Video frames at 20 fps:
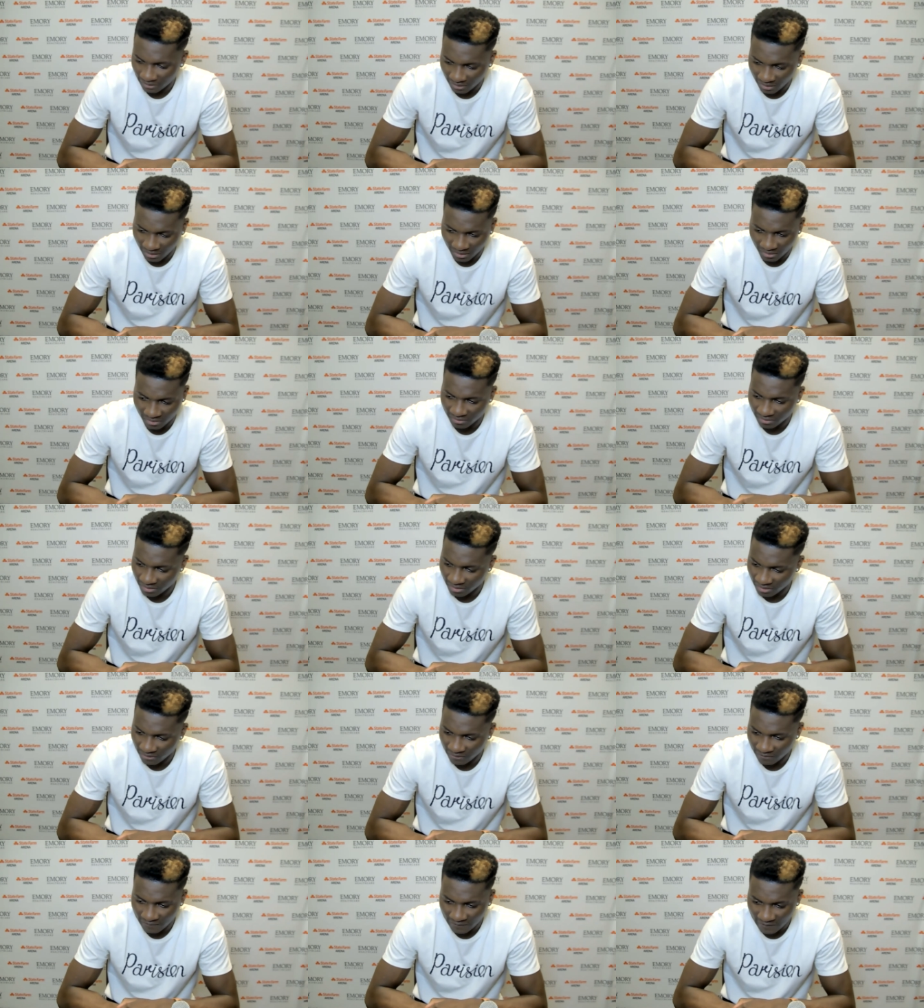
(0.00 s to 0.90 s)
and
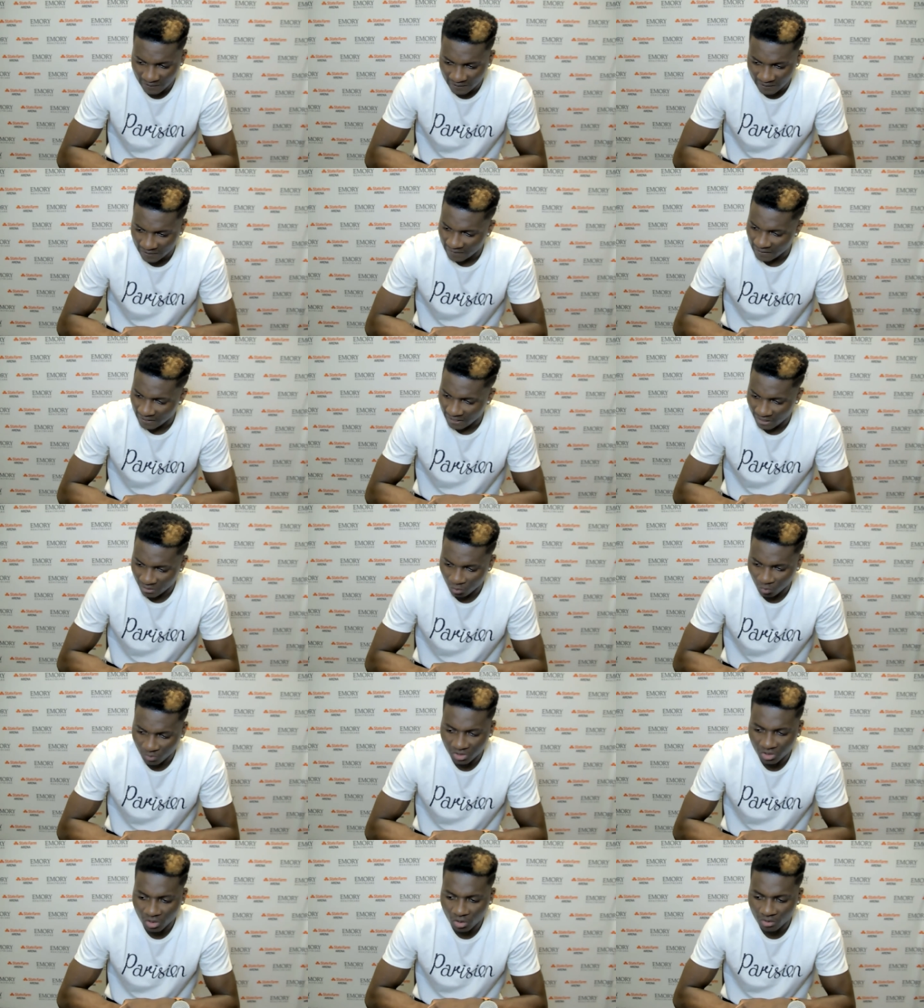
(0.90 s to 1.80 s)

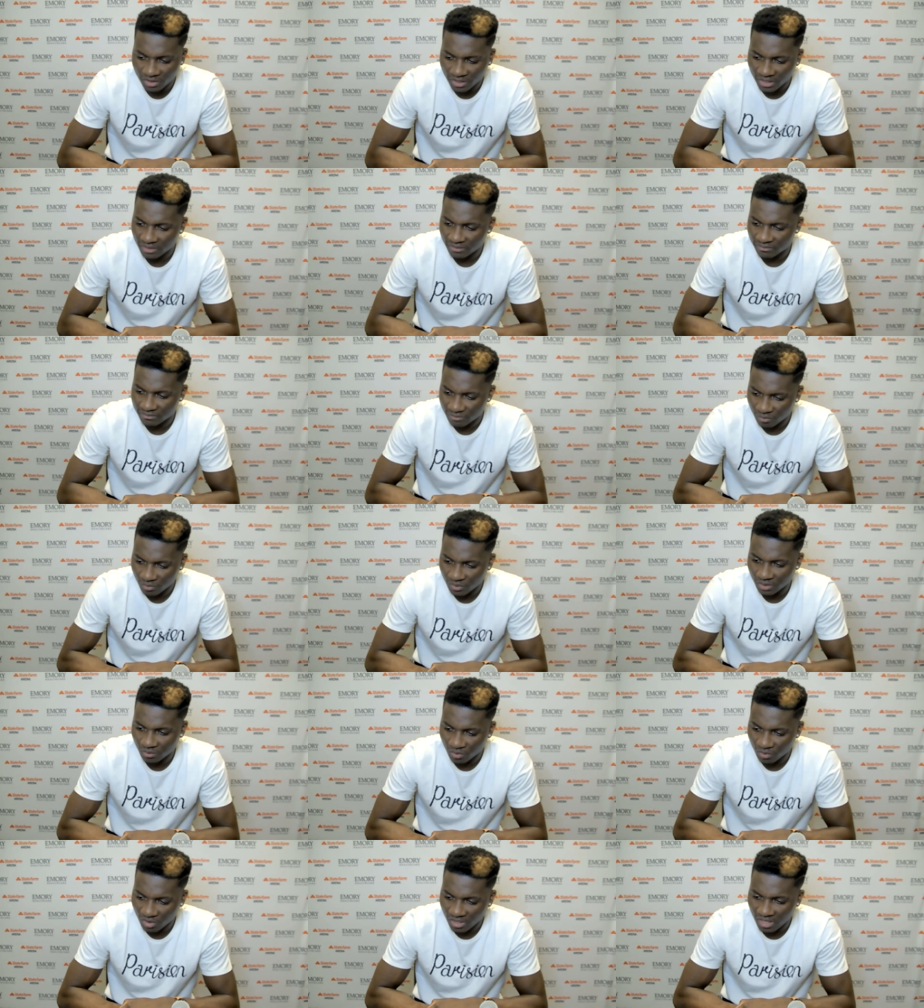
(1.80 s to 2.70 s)
we know that
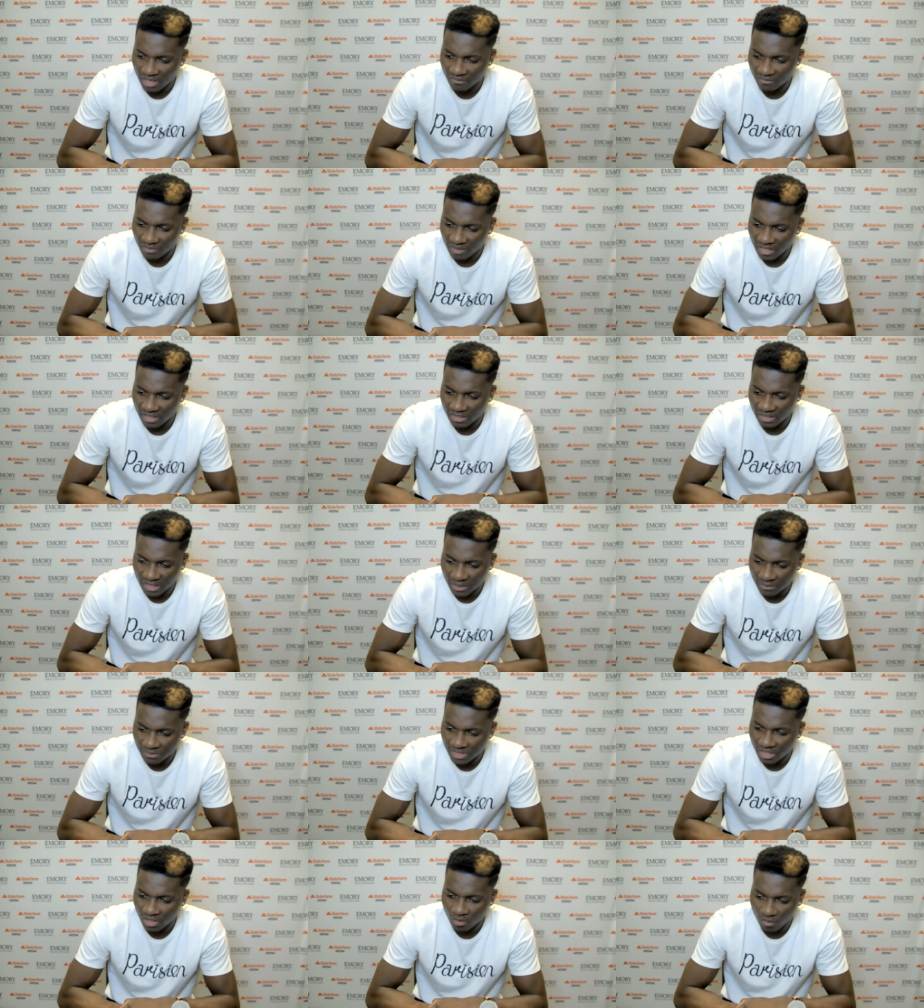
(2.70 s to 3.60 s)
we're going to have a lot of
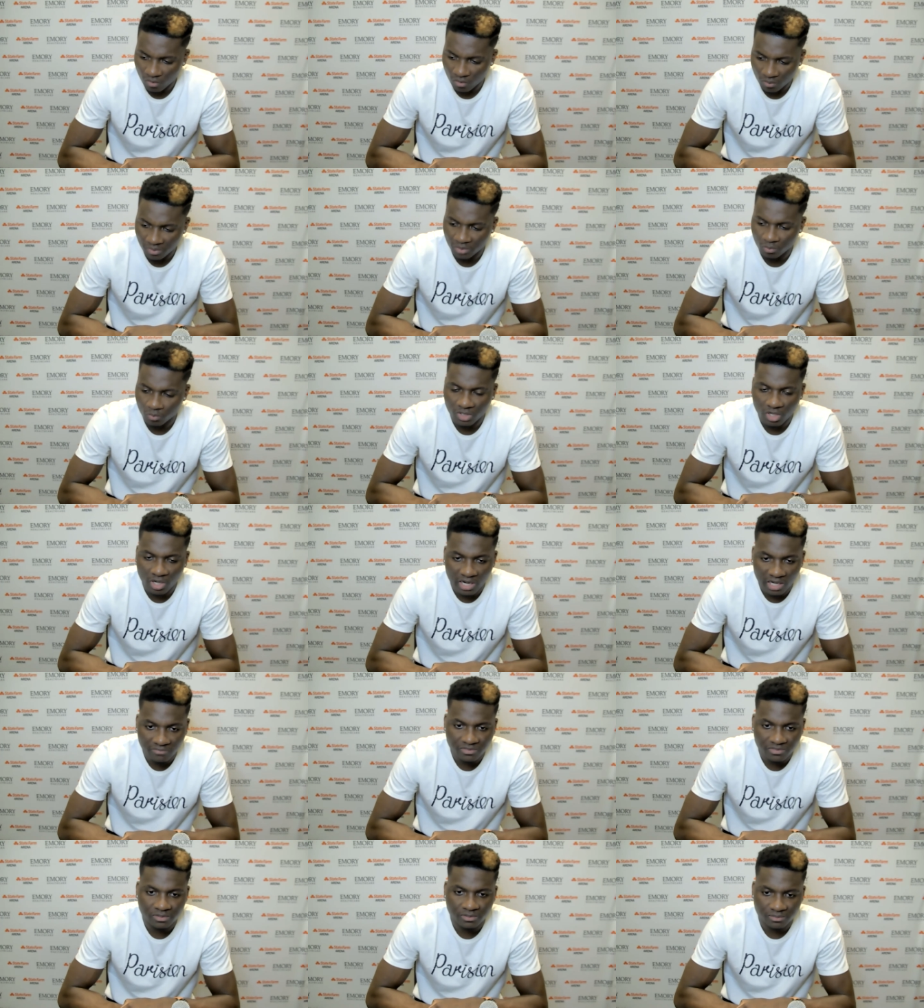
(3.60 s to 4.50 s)
games at home, and we're going to
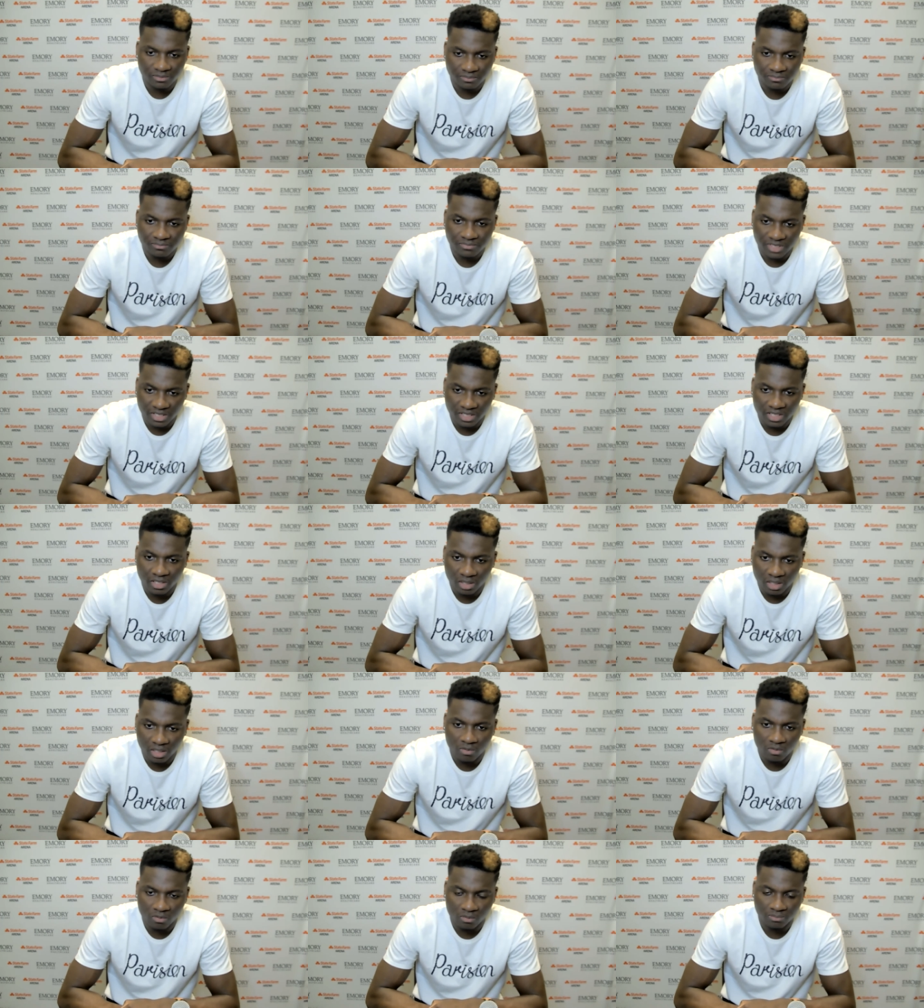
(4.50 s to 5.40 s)
have to take care of
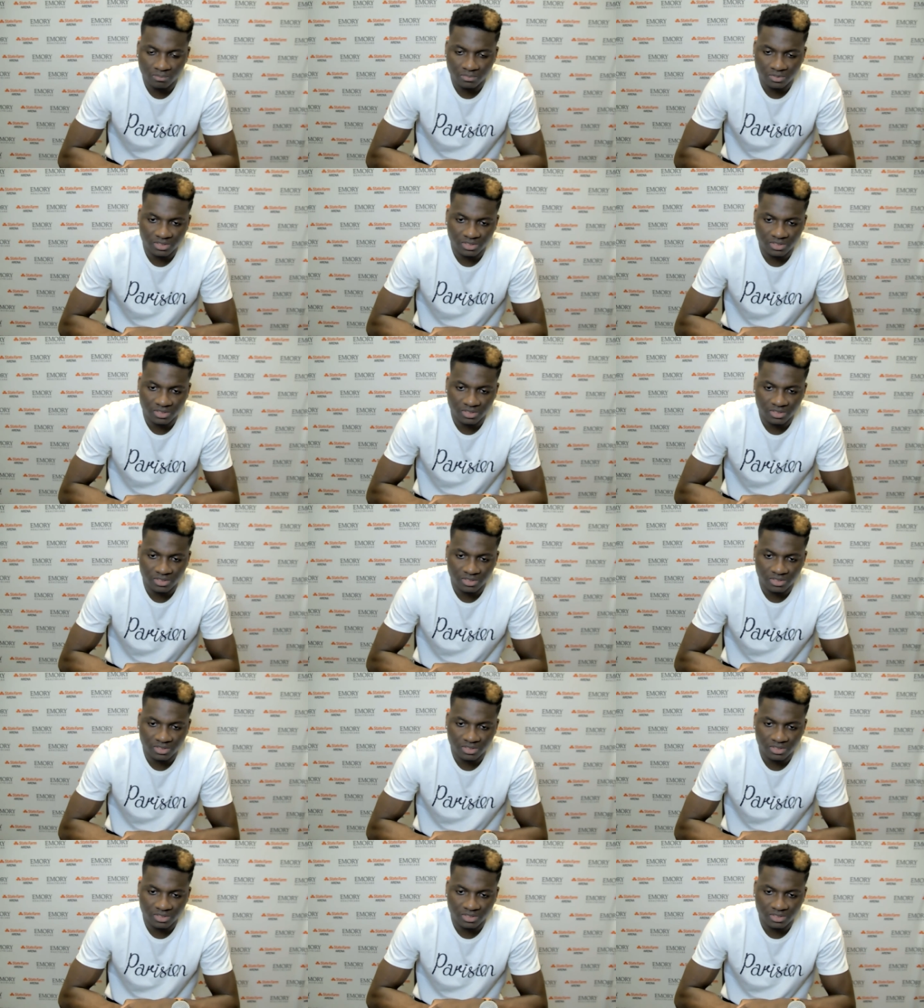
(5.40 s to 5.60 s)
our home.